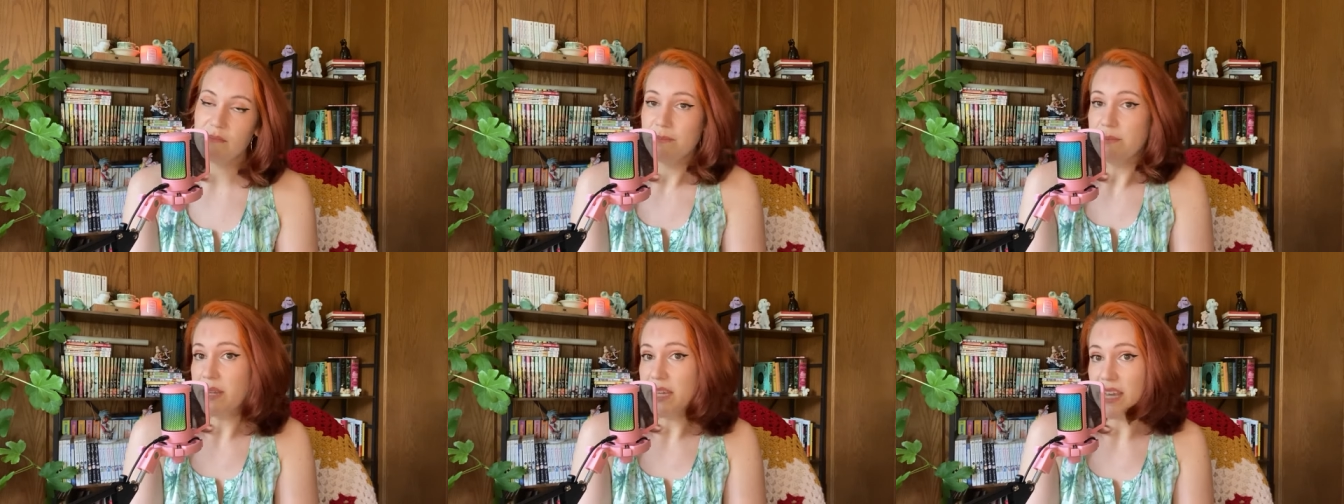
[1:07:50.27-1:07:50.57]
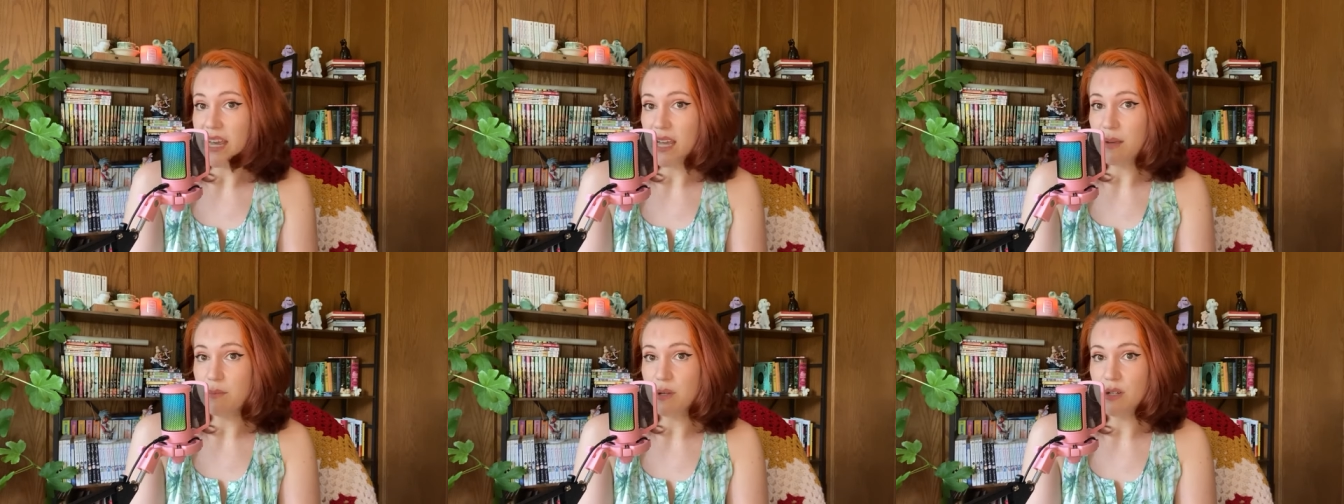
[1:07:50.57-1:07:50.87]

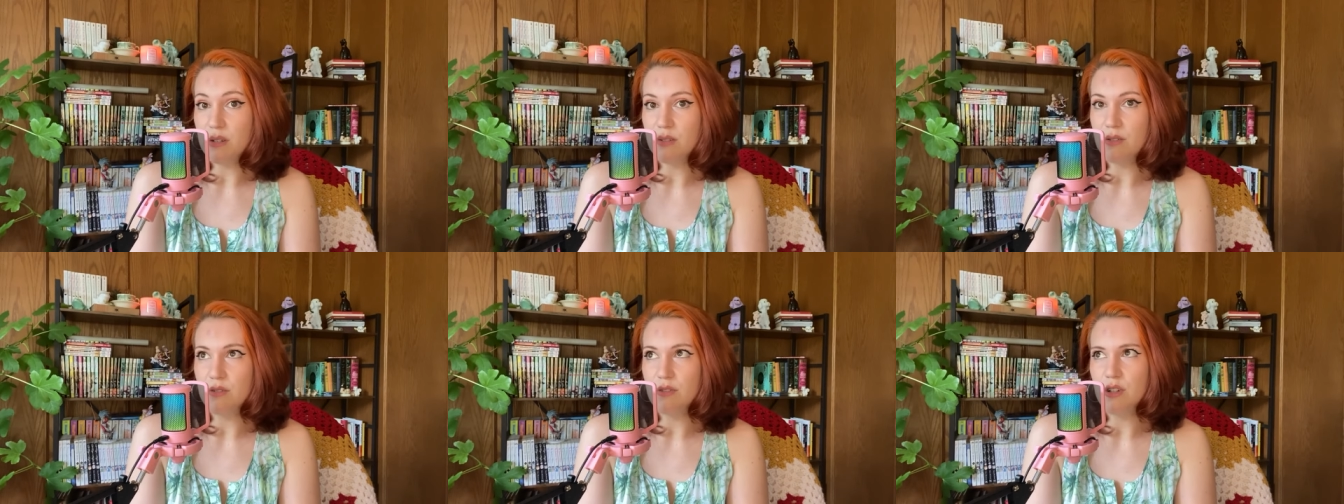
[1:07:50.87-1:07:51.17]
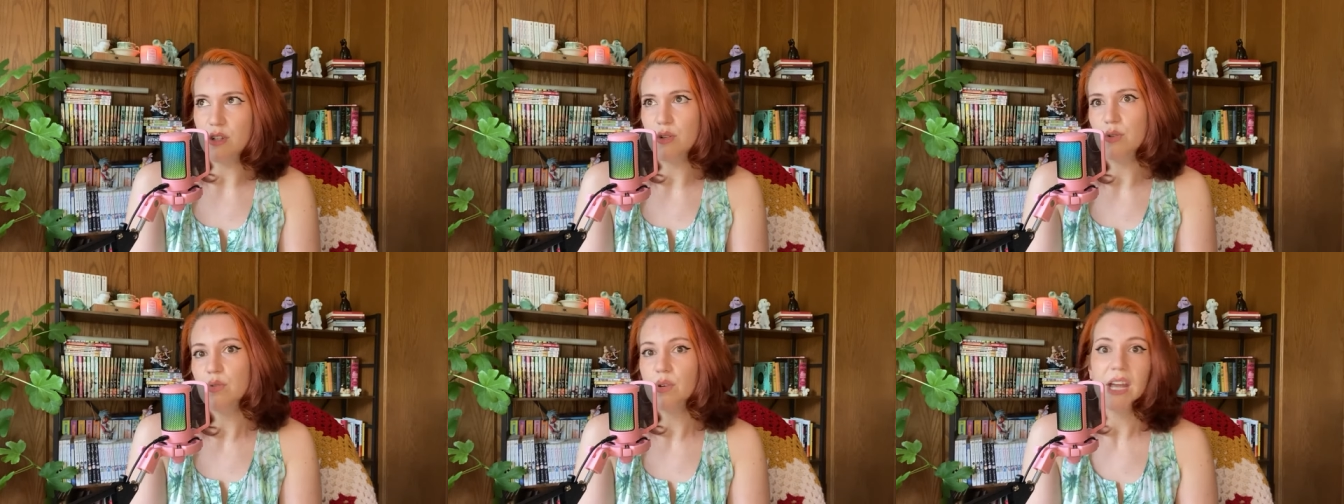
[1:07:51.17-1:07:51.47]
became a
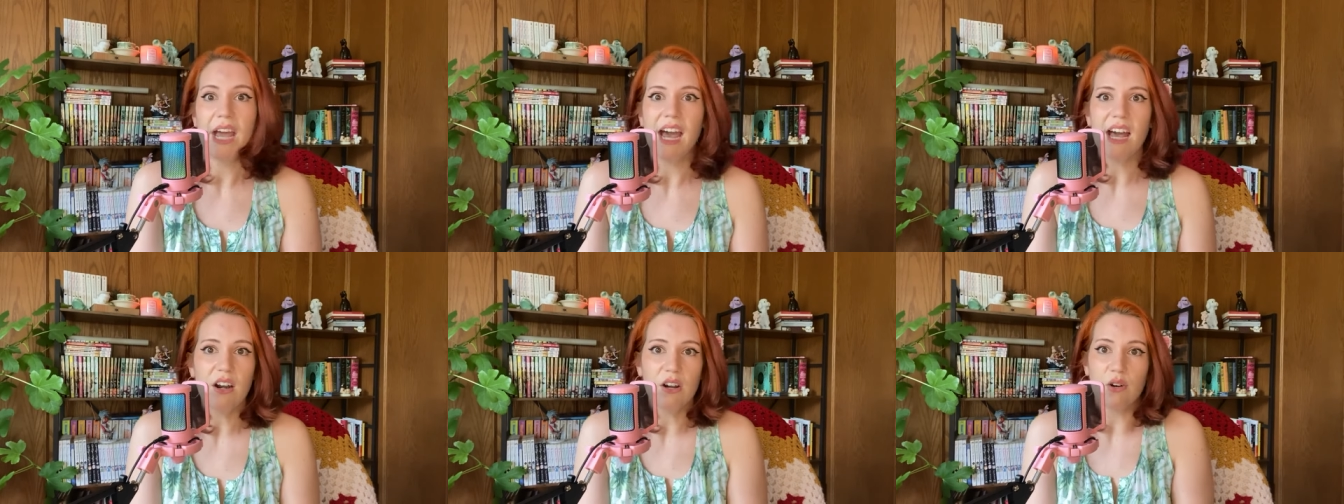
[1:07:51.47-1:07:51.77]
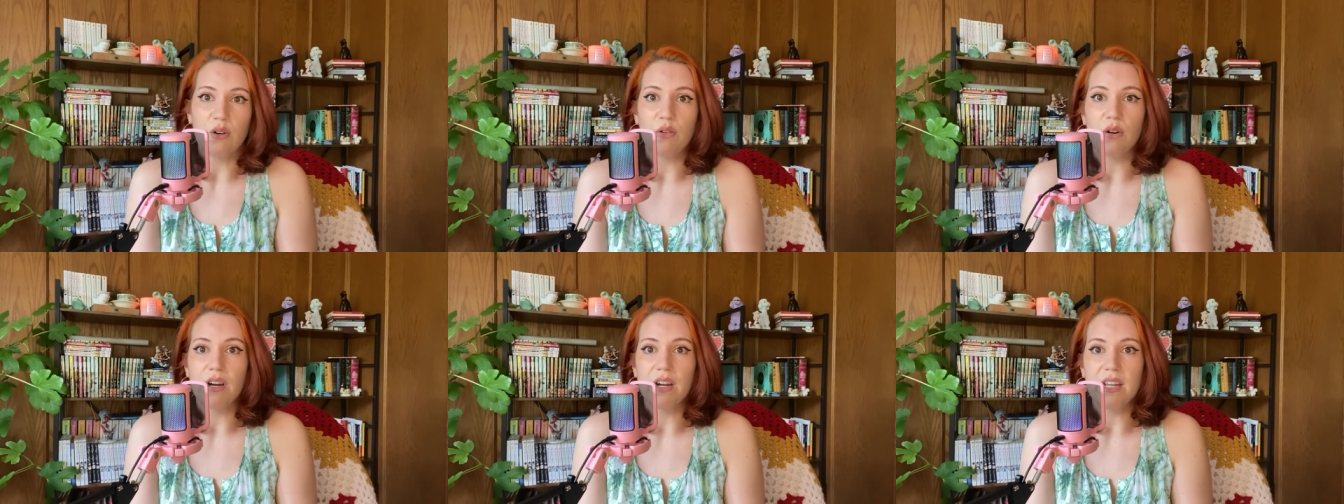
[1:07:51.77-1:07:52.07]
new
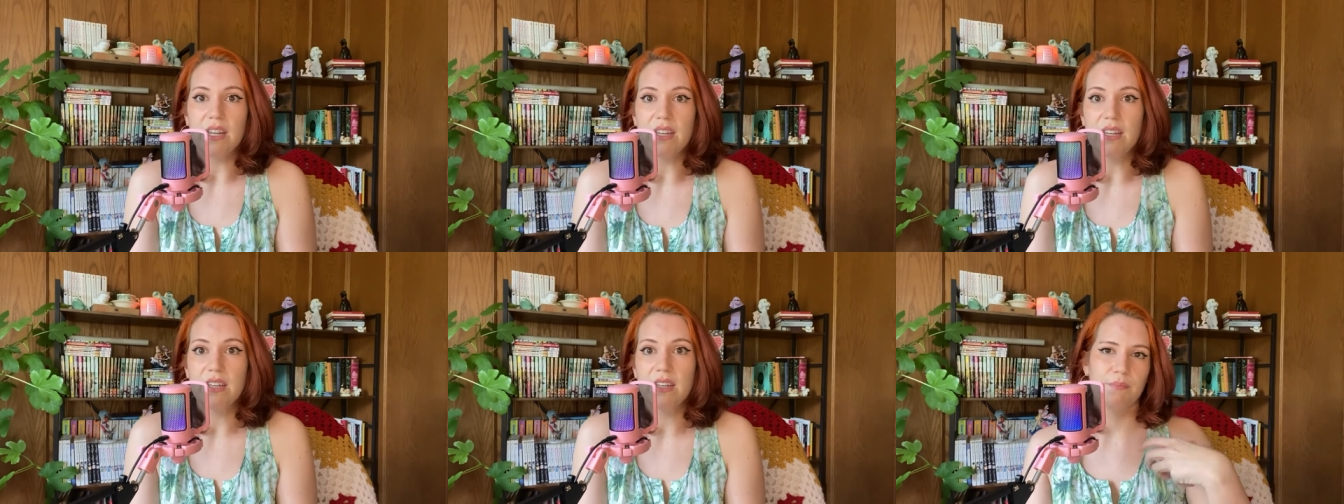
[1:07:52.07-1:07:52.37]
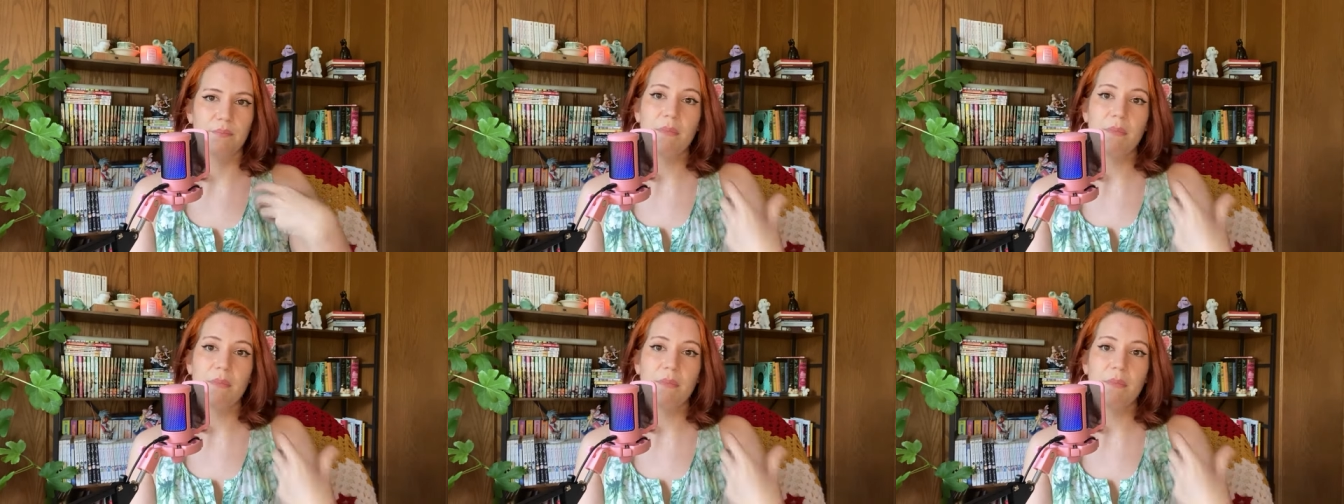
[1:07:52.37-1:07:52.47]
category.